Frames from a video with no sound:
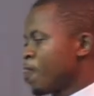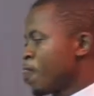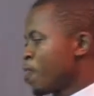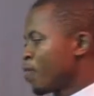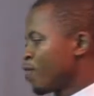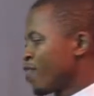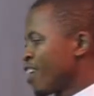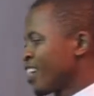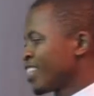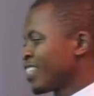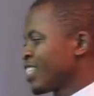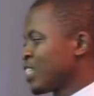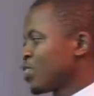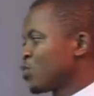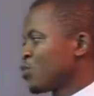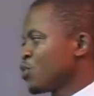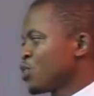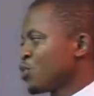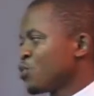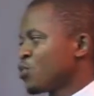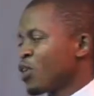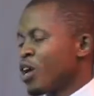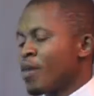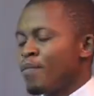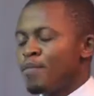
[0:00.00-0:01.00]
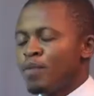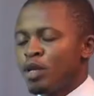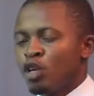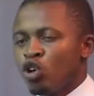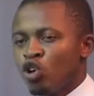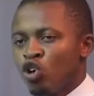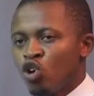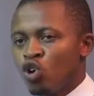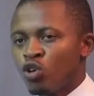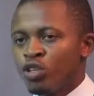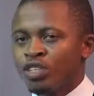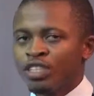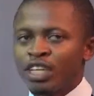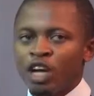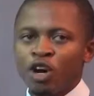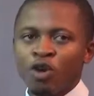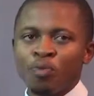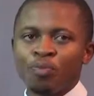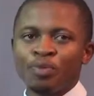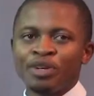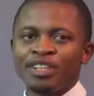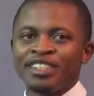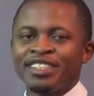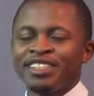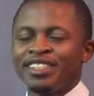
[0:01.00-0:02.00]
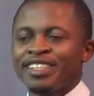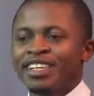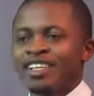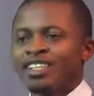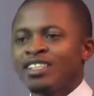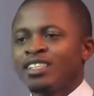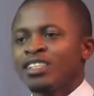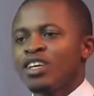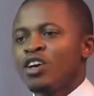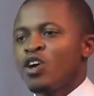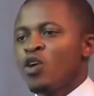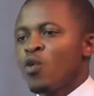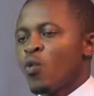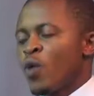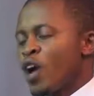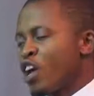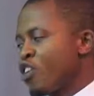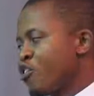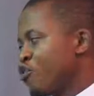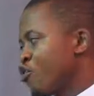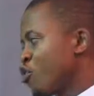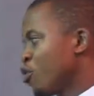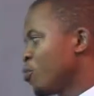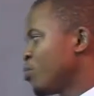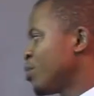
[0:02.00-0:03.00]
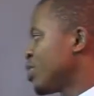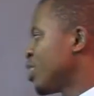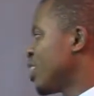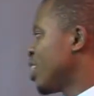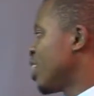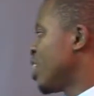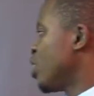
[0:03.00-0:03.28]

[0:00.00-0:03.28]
factors which were below 0.6 were dropped,